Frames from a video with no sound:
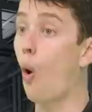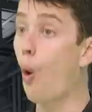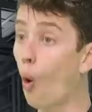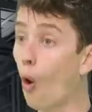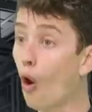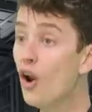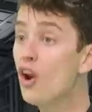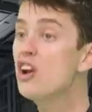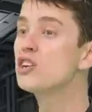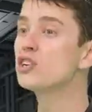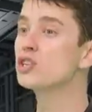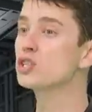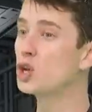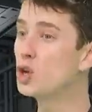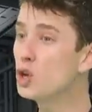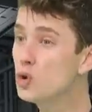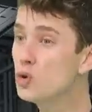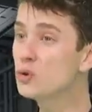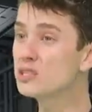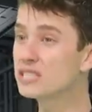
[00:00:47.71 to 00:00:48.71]
or
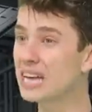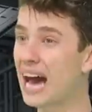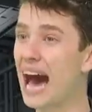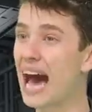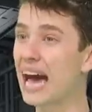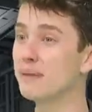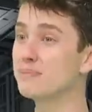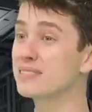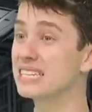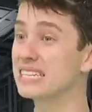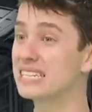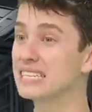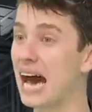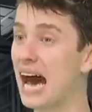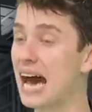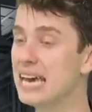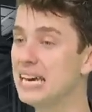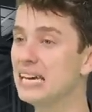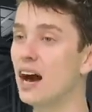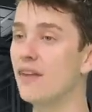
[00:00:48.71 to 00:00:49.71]
two times the
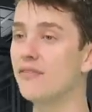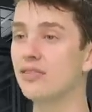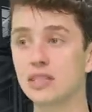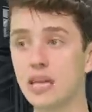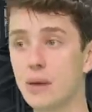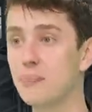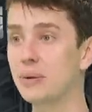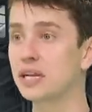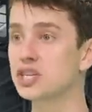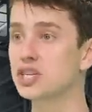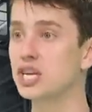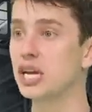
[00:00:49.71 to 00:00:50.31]
diet of Olympic